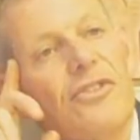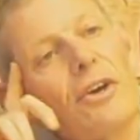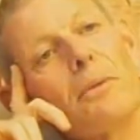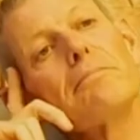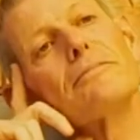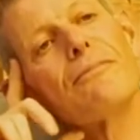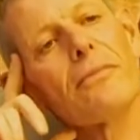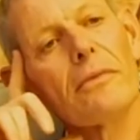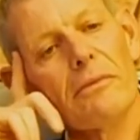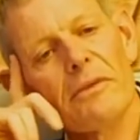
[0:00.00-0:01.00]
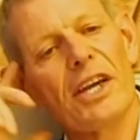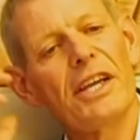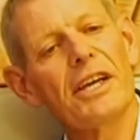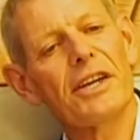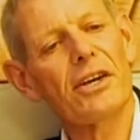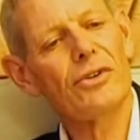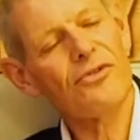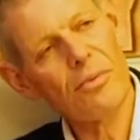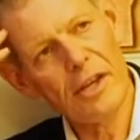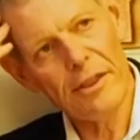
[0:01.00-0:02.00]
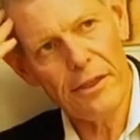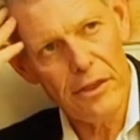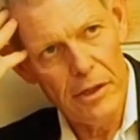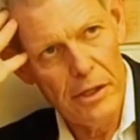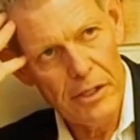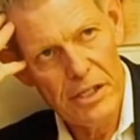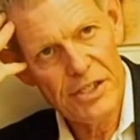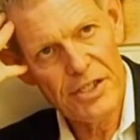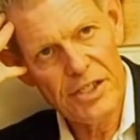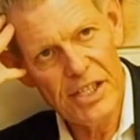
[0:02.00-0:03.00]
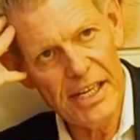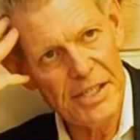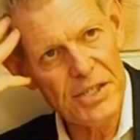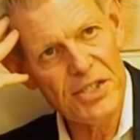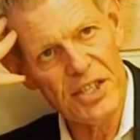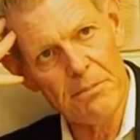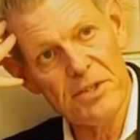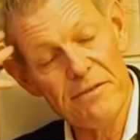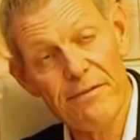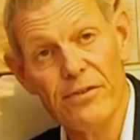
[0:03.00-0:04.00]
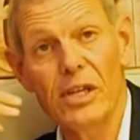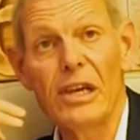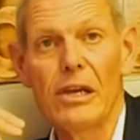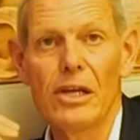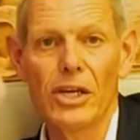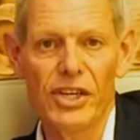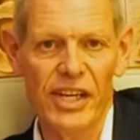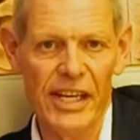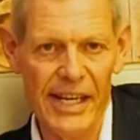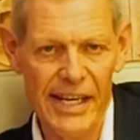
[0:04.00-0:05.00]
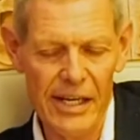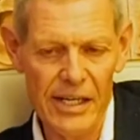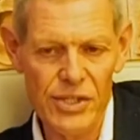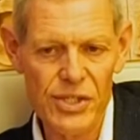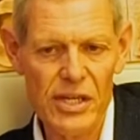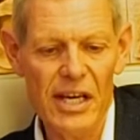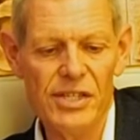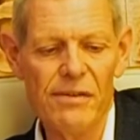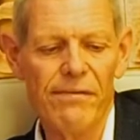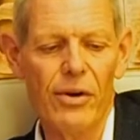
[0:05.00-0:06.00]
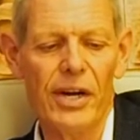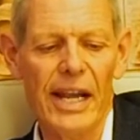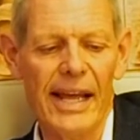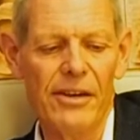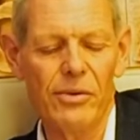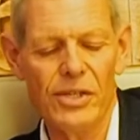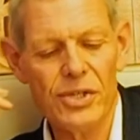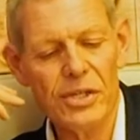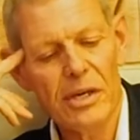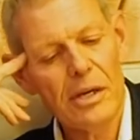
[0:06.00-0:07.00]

So here goes with 6 tips for learning English as a foreign language.